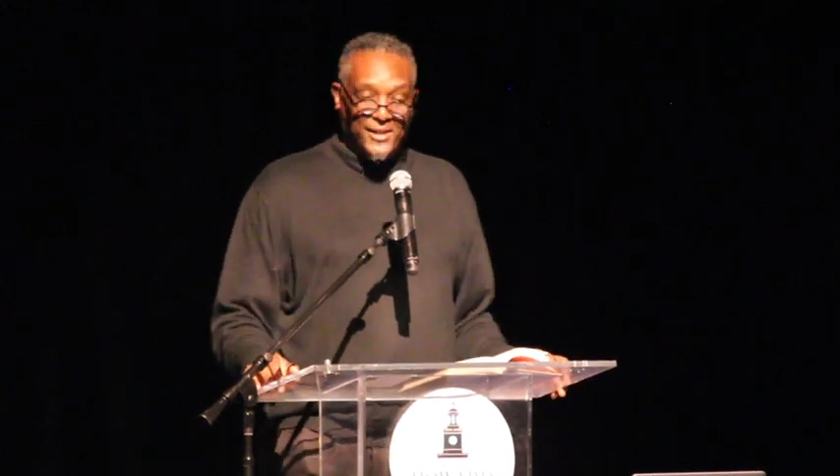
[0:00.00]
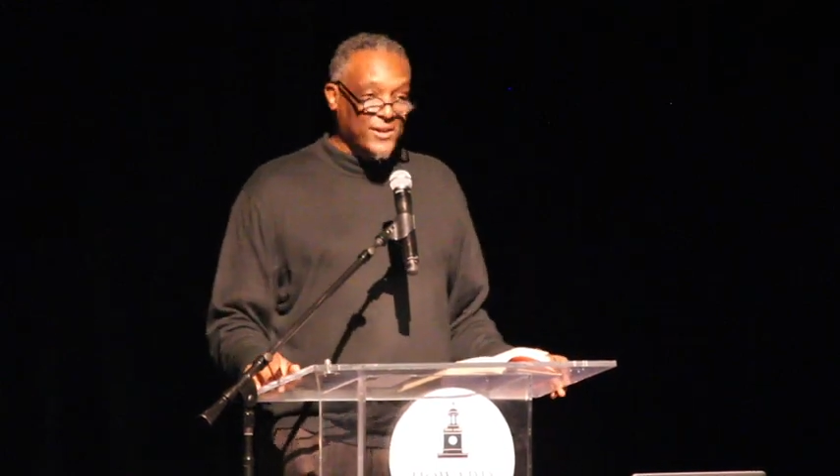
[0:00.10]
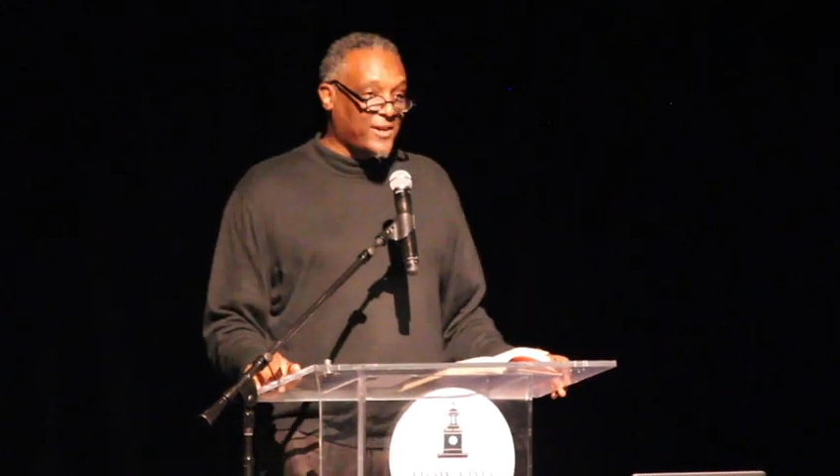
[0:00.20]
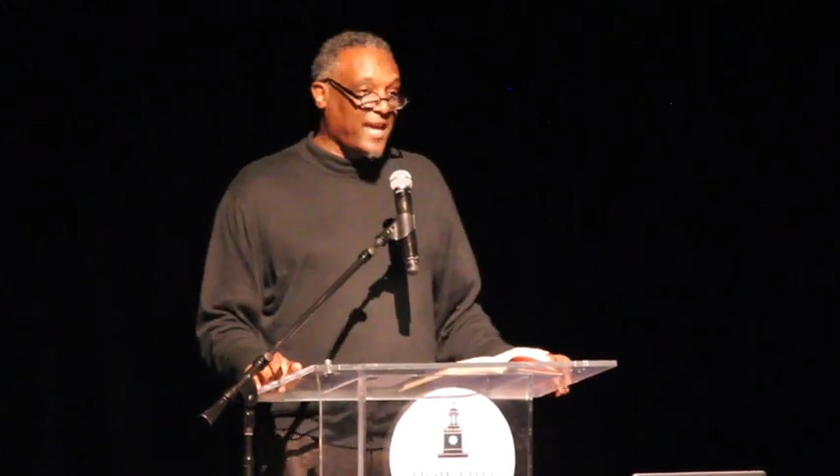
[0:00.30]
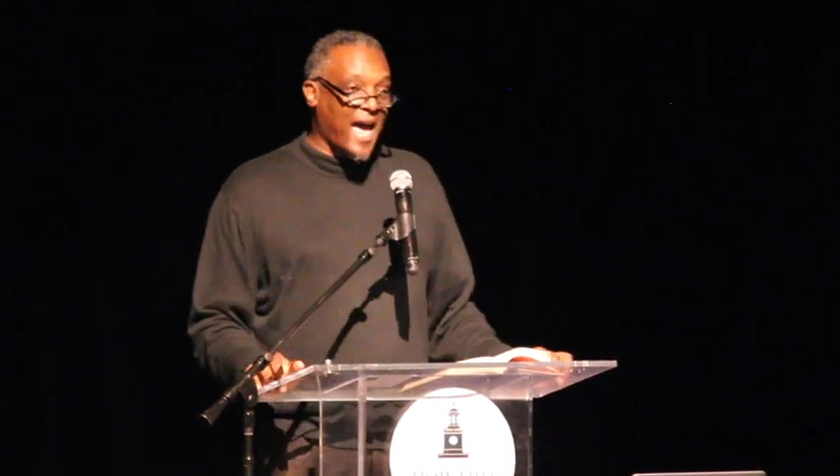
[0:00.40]

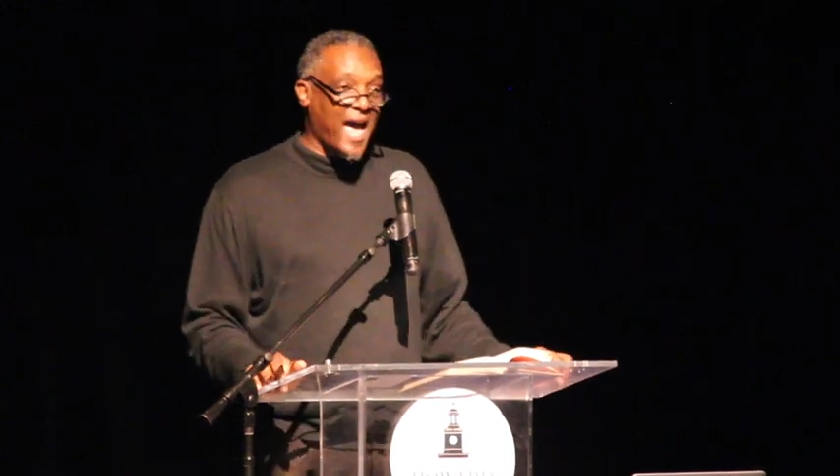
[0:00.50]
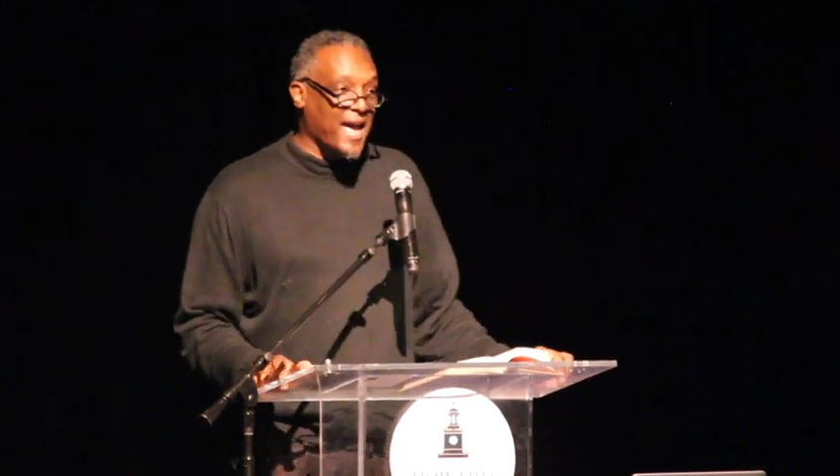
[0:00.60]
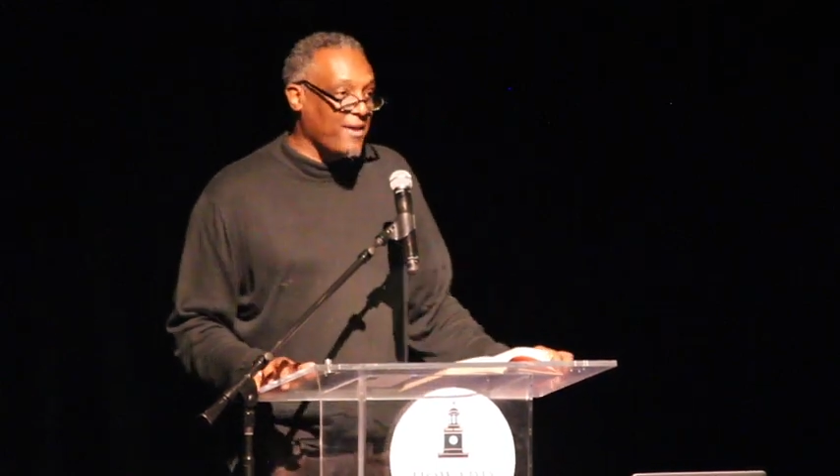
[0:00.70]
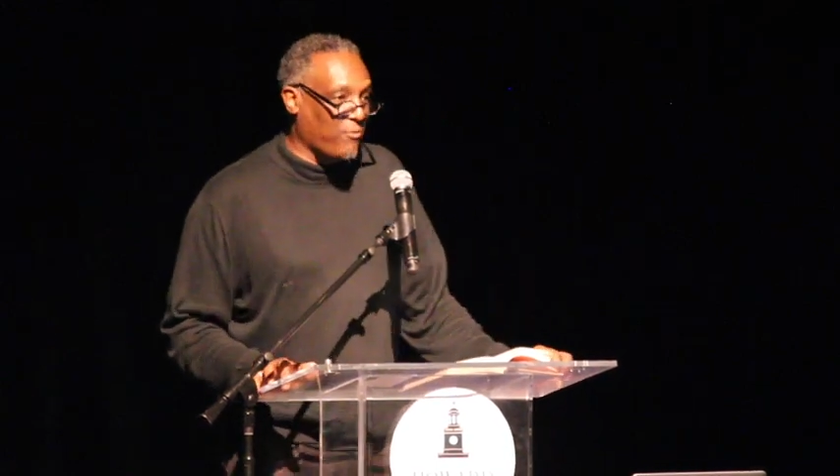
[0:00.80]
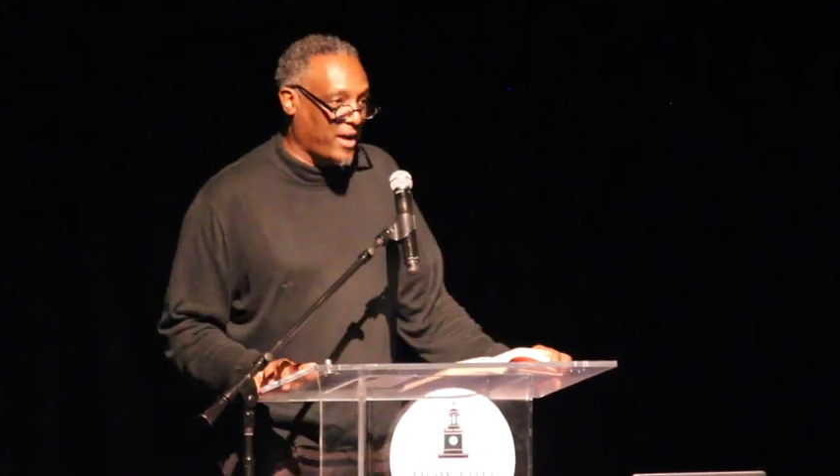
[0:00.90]
You
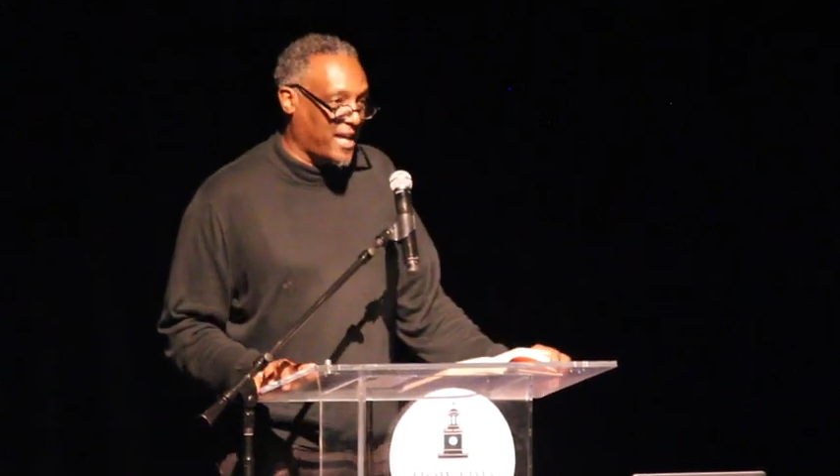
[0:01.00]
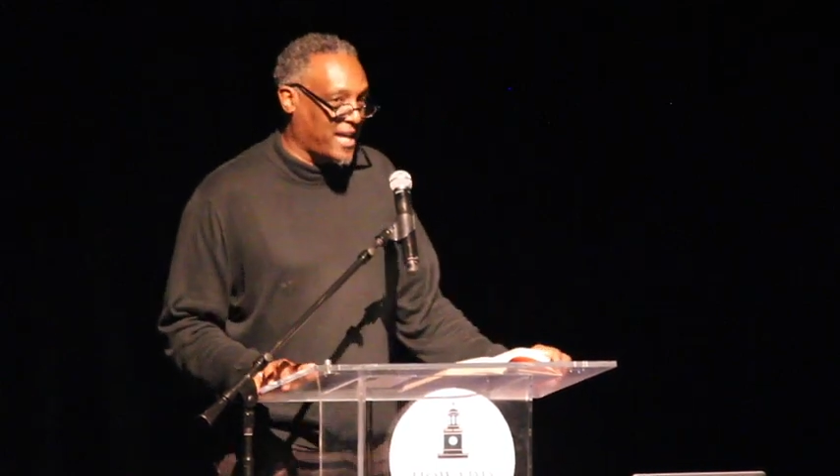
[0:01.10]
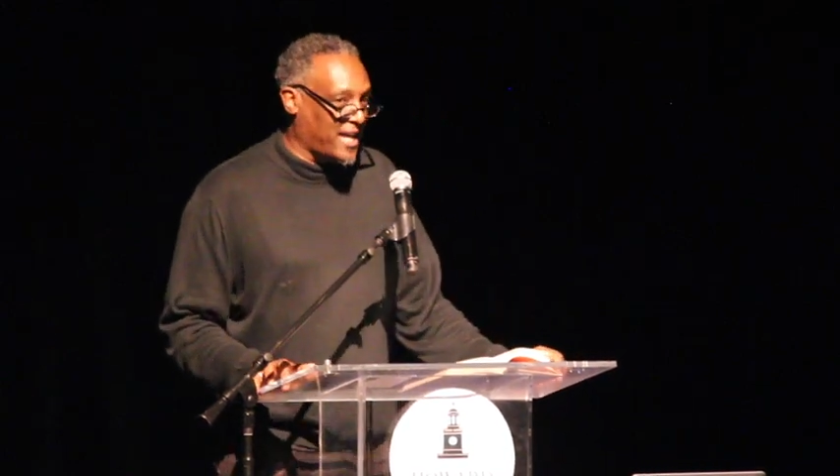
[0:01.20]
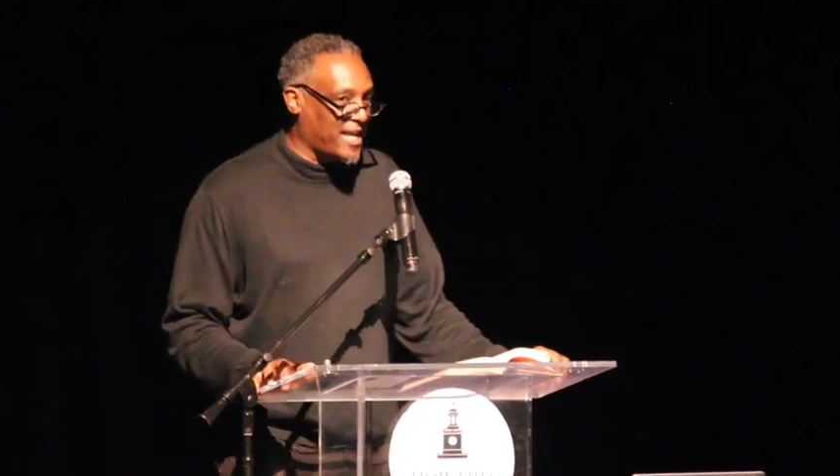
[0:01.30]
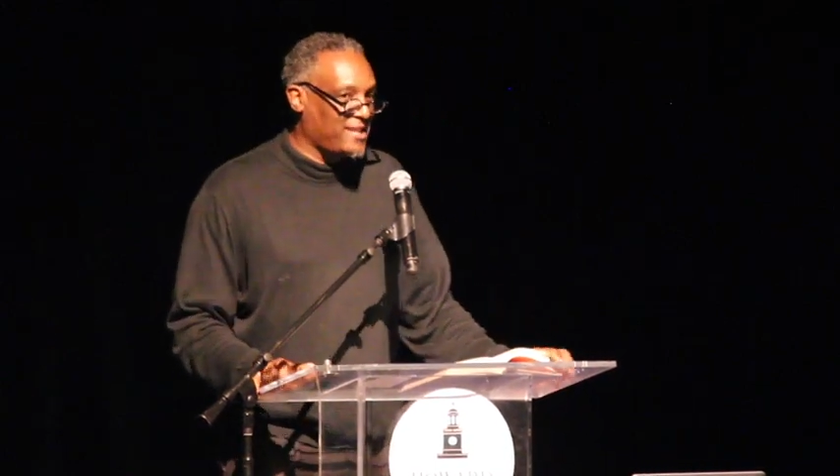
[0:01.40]
can't
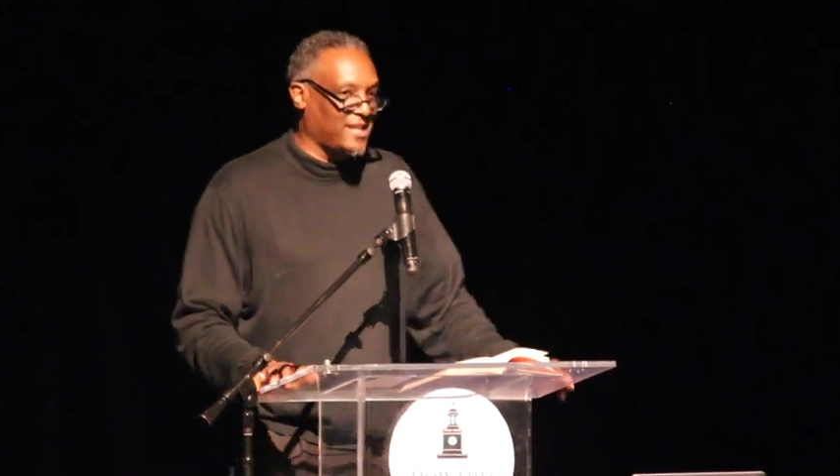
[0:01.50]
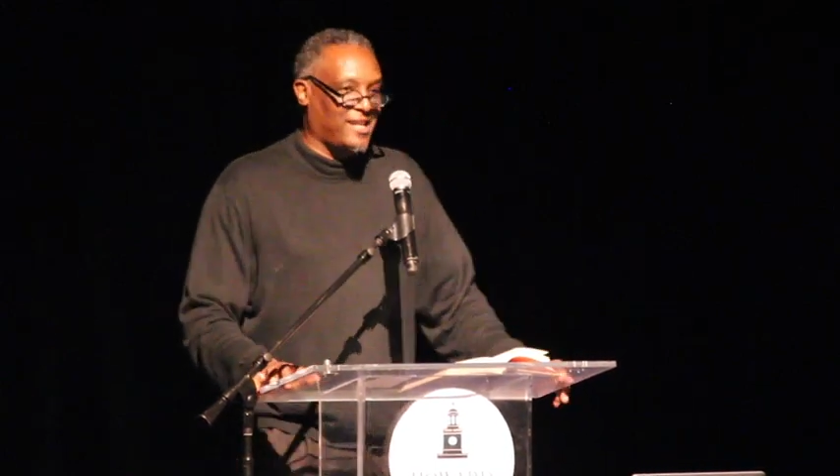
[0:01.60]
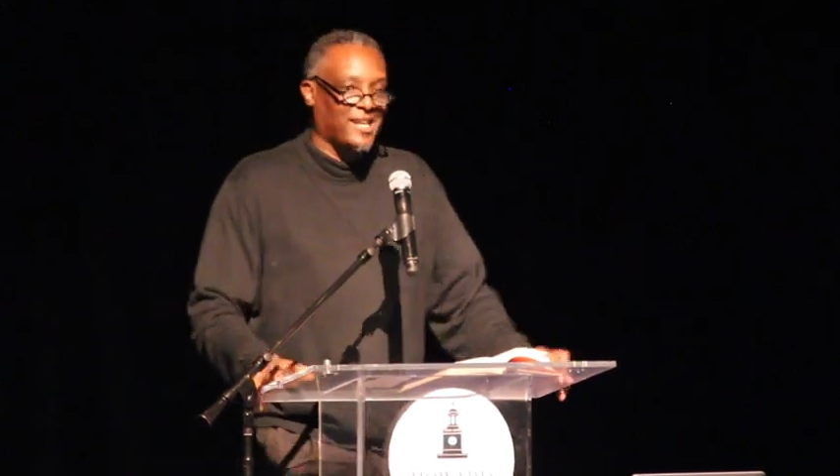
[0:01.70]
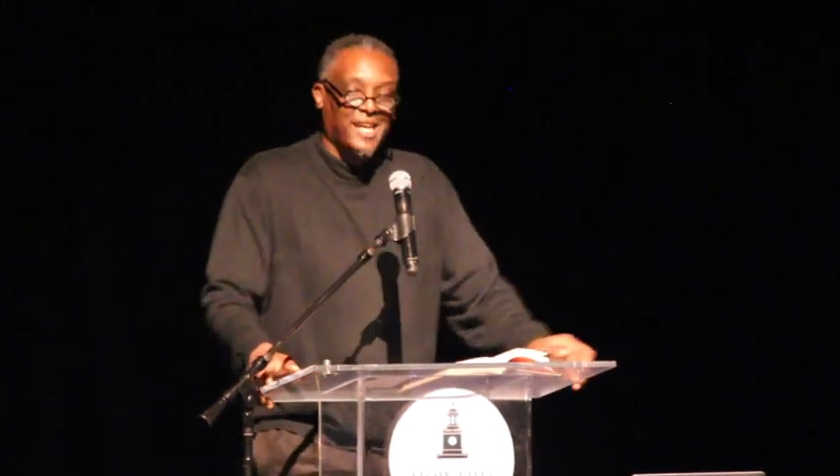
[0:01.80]
win.